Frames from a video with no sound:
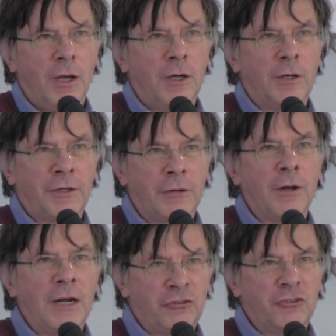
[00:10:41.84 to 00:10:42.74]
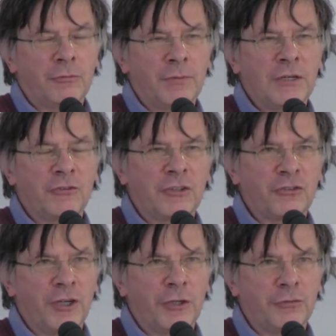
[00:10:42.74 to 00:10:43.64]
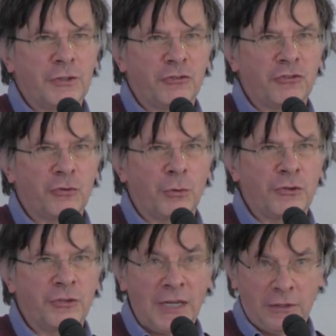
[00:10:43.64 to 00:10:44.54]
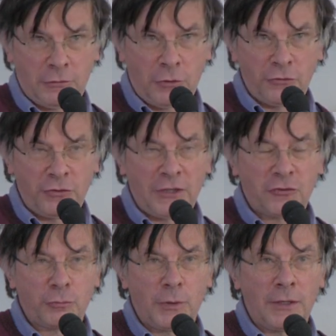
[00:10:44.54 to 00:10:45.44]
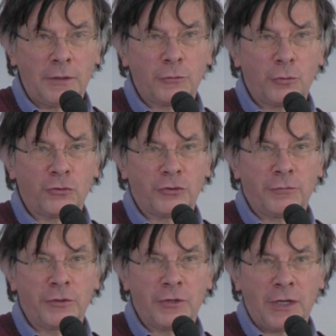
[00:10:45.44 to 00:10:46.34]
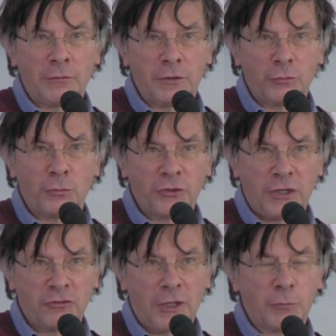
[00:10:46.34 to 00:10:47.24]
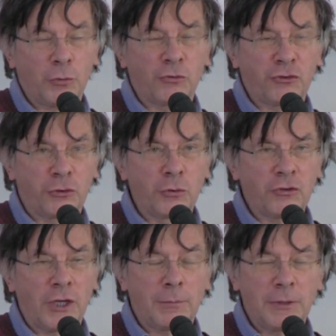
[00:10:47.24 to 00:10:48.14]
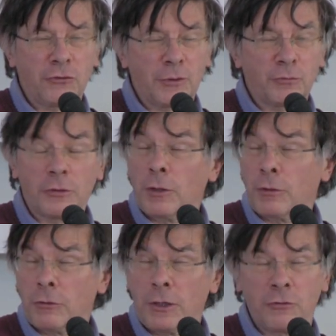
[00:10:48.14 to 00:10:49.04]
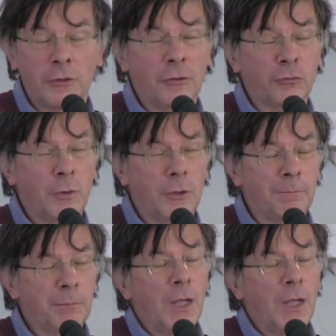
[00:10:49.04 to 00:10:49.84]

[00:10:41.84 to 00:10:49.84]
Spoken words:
There are actually some very interesting science fiction stories in that context as well. And of course, if in doubt, there's always that chap called Screwtape. He seems to know a great deal as well.